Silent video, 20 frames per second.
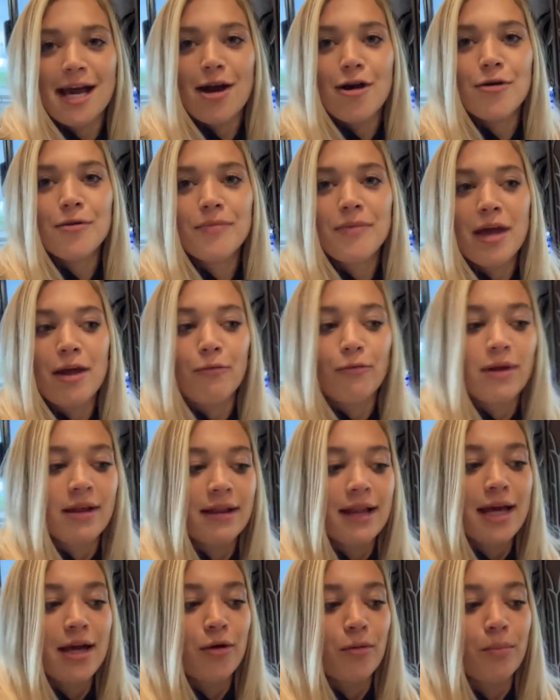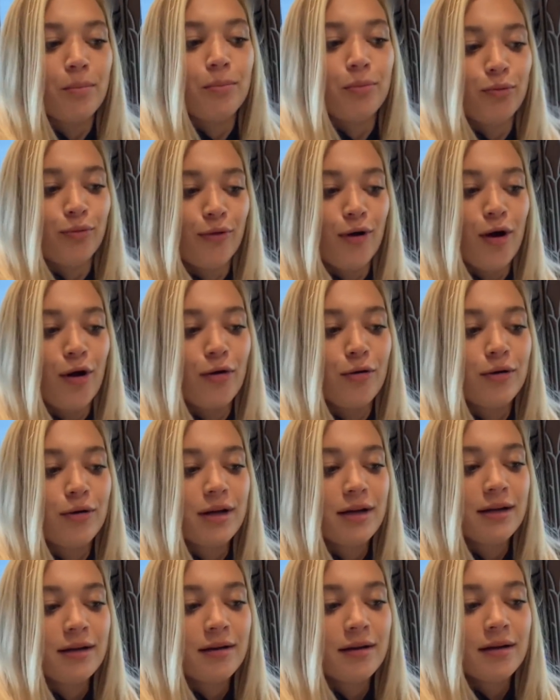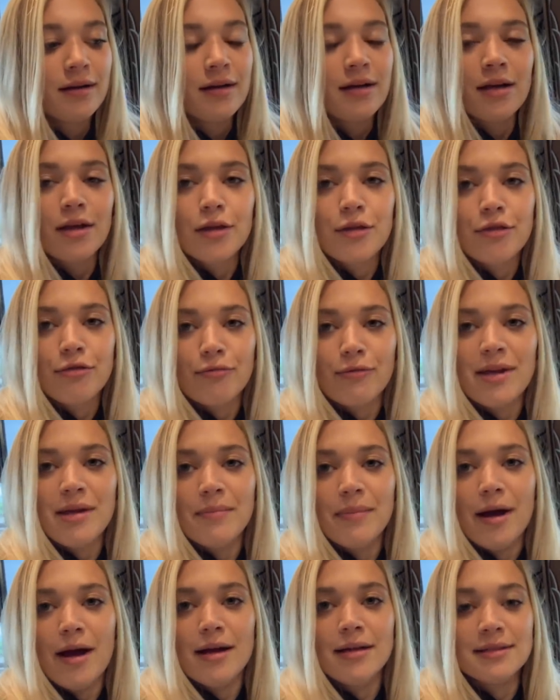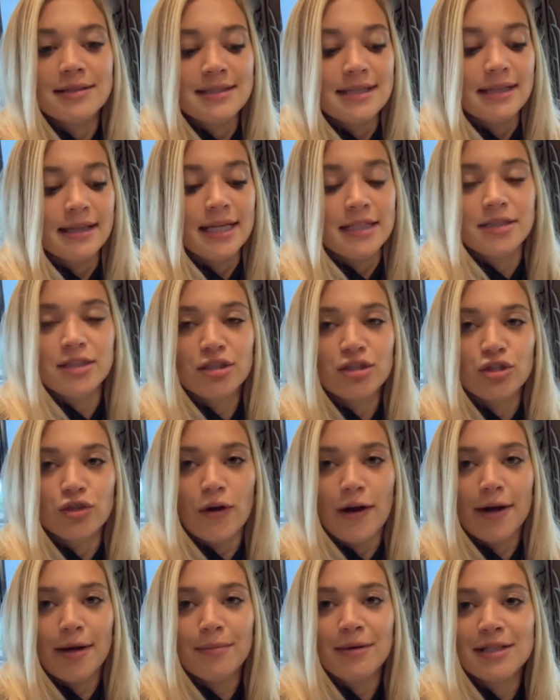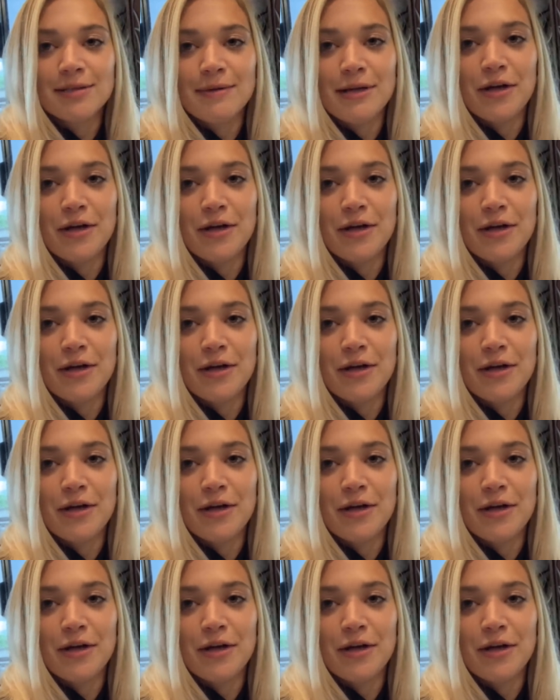out, and we like broke 3 buns and like destroyed them because we